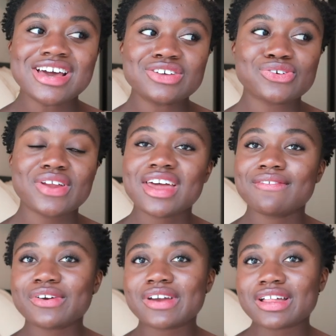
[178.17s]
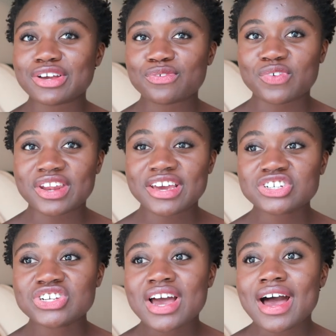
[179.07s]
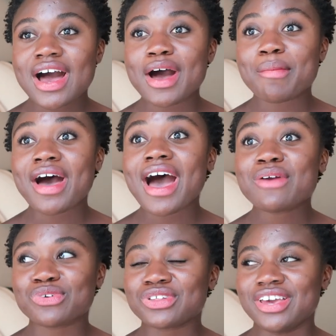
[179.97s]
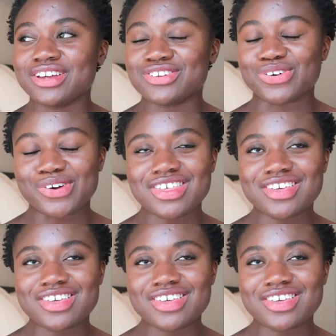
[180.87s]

So it had a very clear finish. I really enjoy